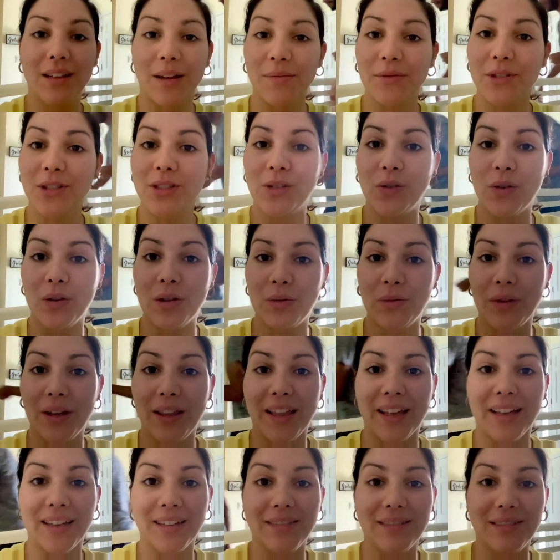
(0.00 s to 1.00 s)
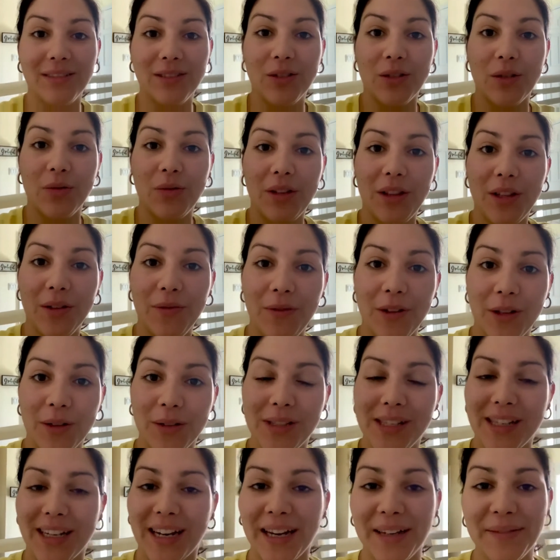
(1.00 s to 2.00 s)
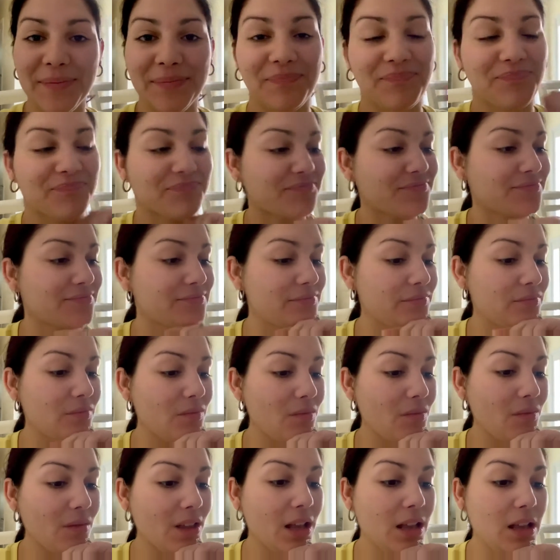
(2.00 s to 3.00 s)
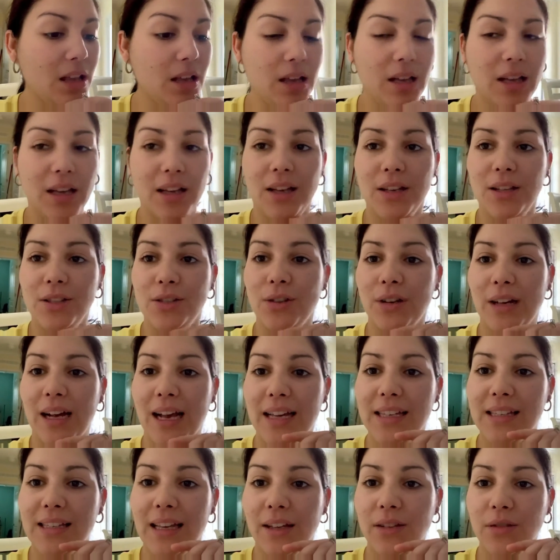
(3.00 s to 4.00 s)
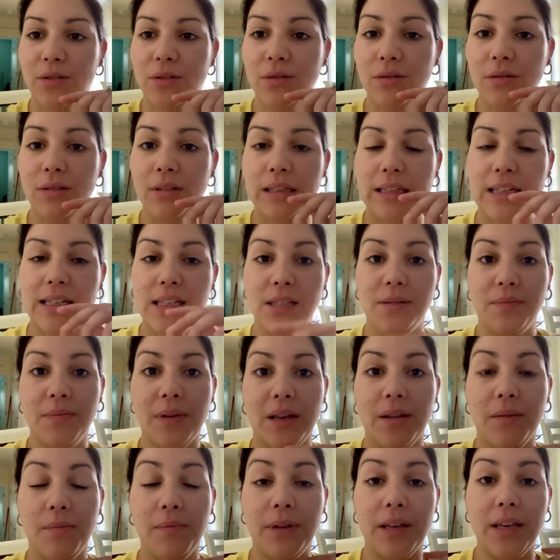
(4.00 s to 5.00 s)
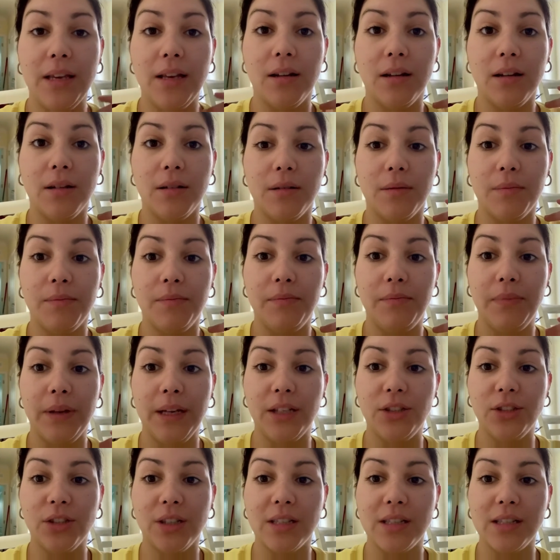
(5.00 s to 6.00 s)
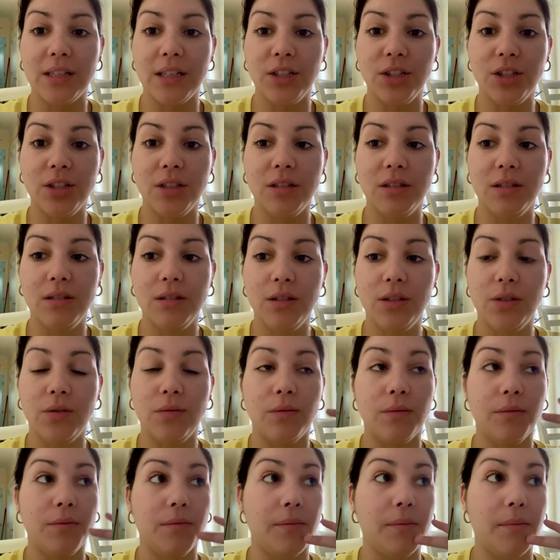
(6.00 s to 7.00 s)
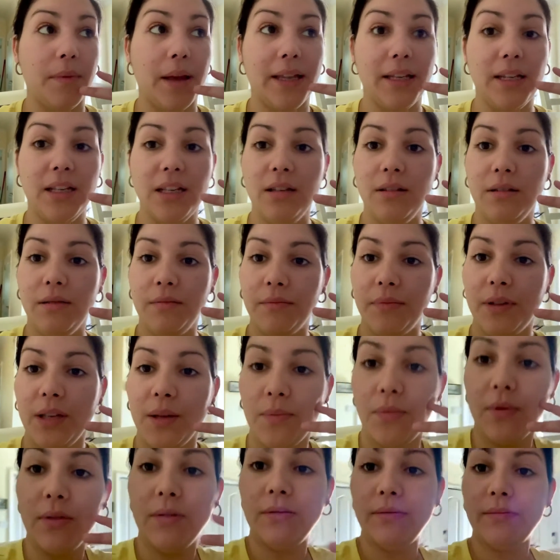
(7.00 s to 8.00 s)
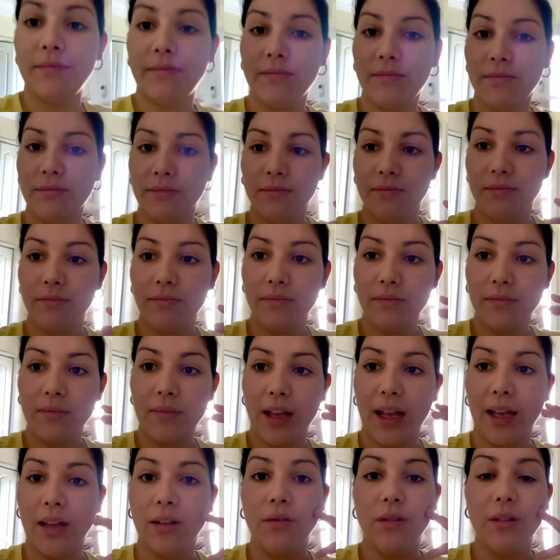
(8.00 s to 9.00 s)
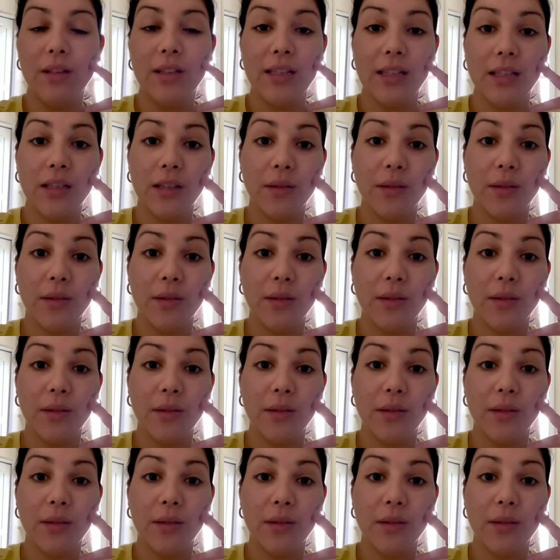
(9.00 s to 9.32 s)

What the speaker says: I'm just going with it, going with the flow today. So guys, I know this may be a big transition to many people. Many of